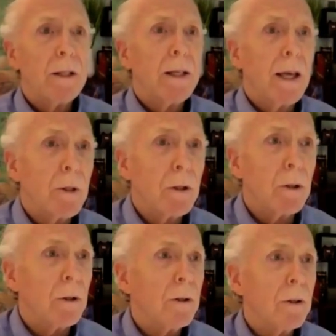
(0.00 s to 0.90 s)
what
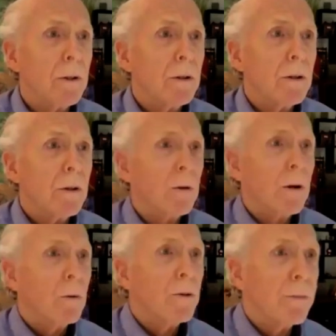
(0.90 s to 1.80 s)
chemical
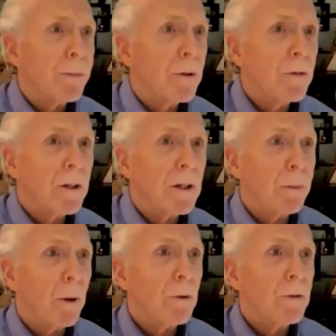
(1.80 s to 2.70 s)
was the
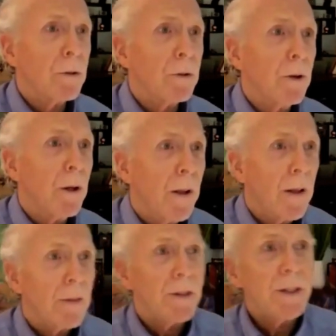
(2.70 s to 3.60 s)
person exposed to